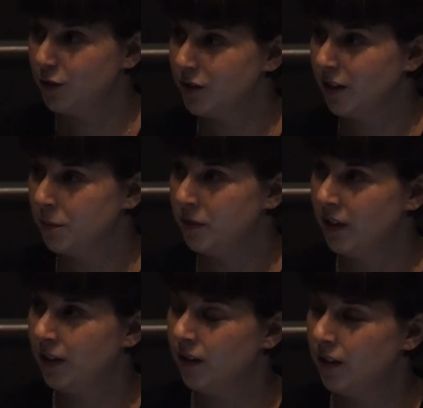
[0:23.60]
you, Simon,
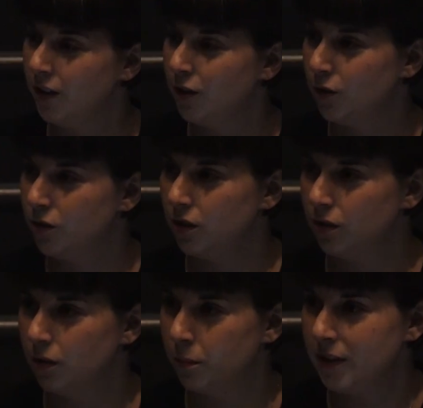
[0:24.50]
and thank you
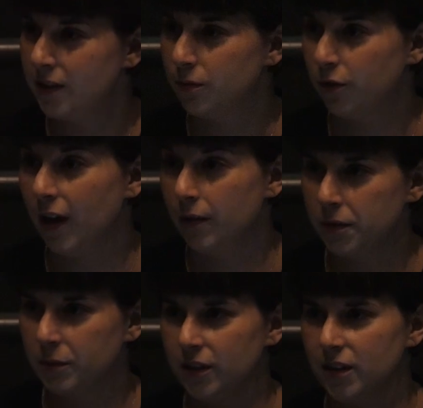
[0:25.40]
to Nomensa for having me.